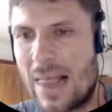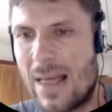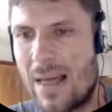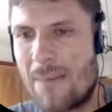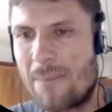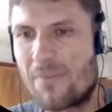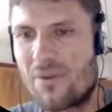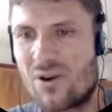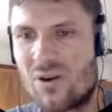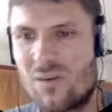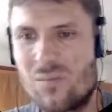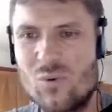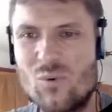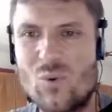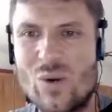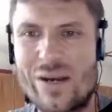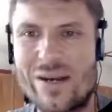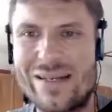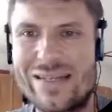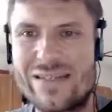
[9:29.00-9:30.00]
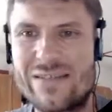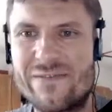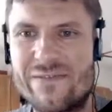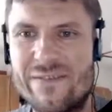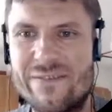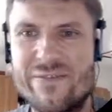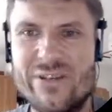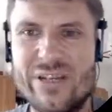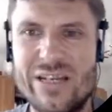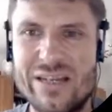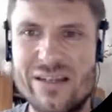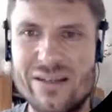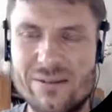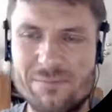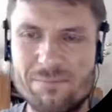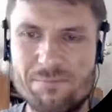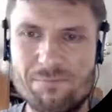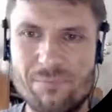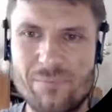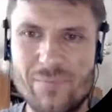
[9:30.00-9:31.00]
purple one is 15.
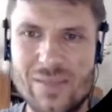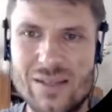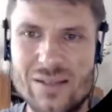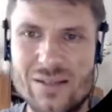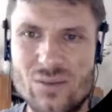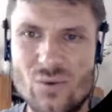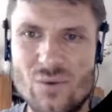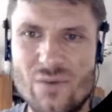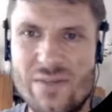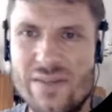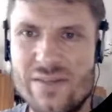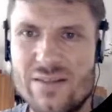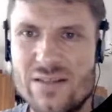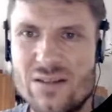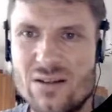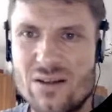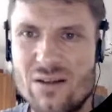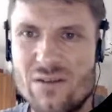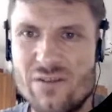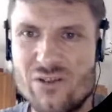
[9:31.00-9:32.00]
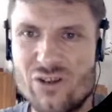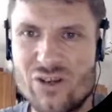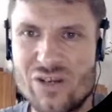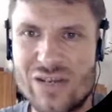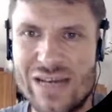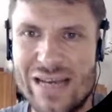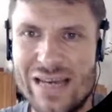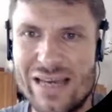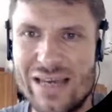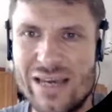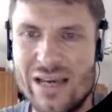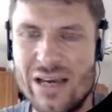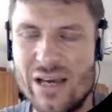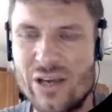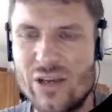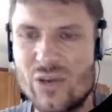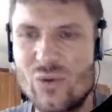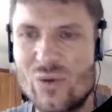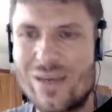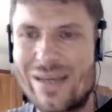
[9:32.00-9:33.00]
So with this coefficient K,
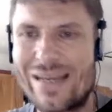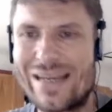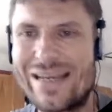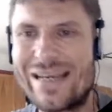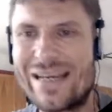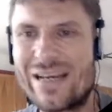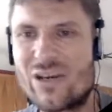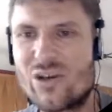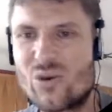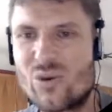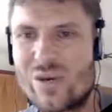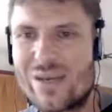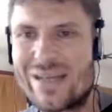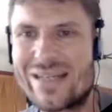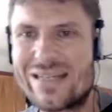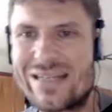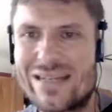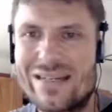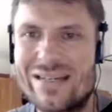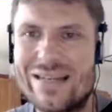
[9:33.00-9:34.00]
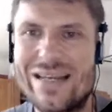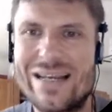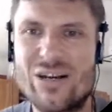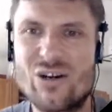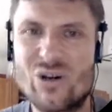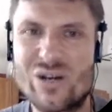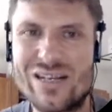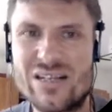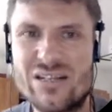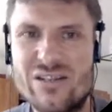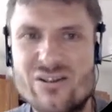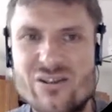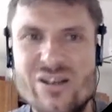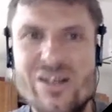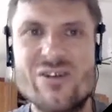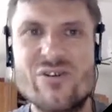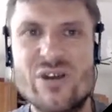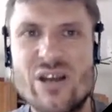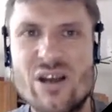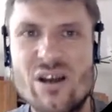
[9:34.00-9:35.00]
you can increase and decrease the
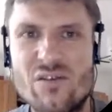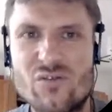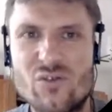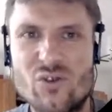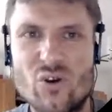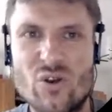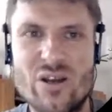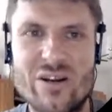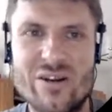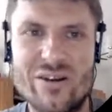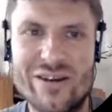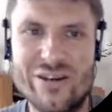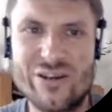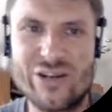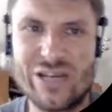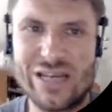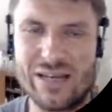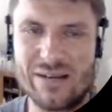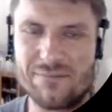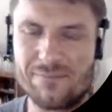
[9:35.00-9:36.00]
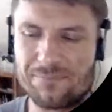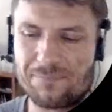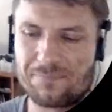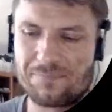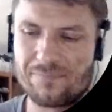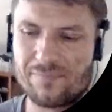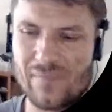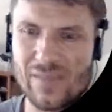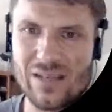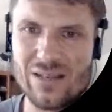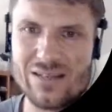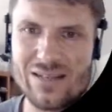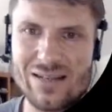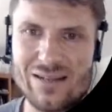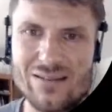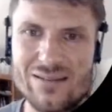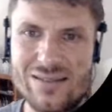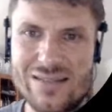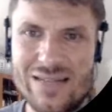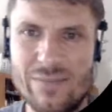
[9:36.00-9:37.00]
degree of nonlinearity. The
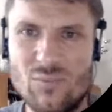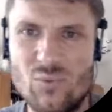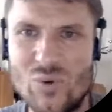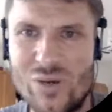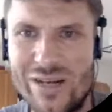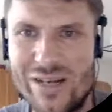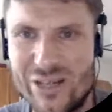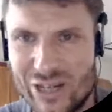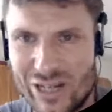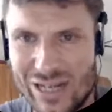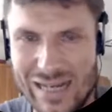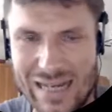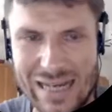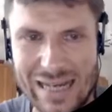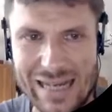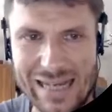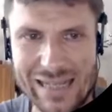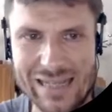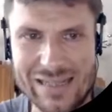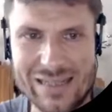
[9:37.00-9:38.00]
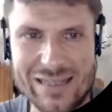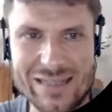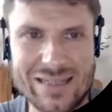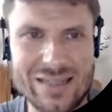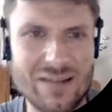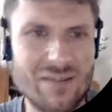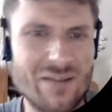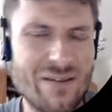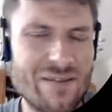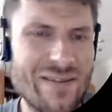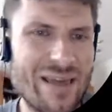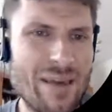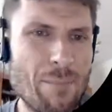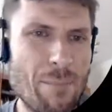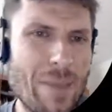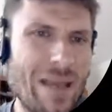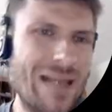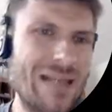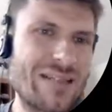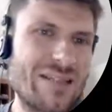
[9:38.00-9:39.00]
second step we did, instead of having
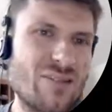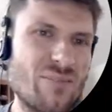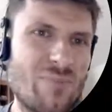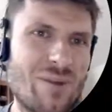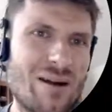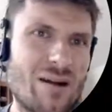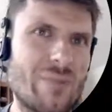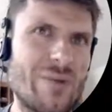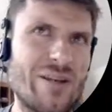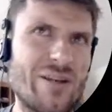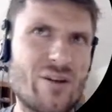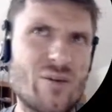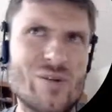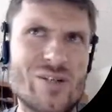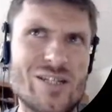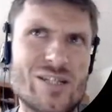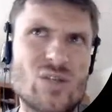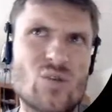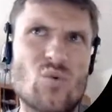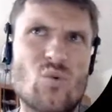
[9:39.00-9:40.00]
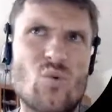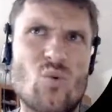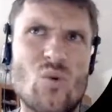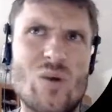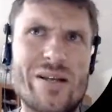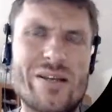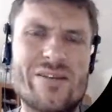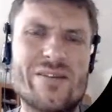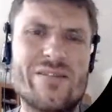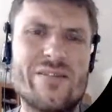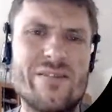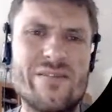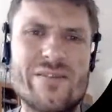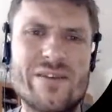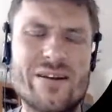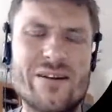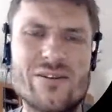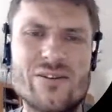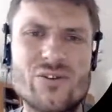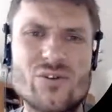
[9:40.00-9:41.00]
mass as a parameter, which is quite
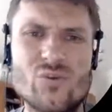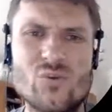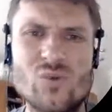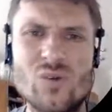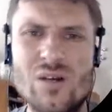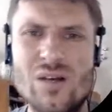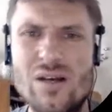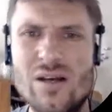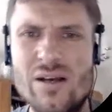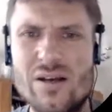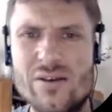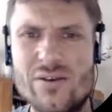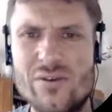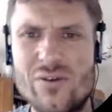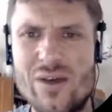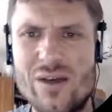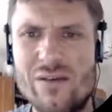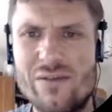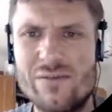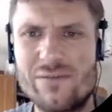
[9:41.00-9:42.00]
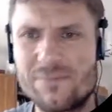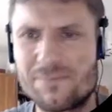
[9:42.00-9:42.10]
difficult to have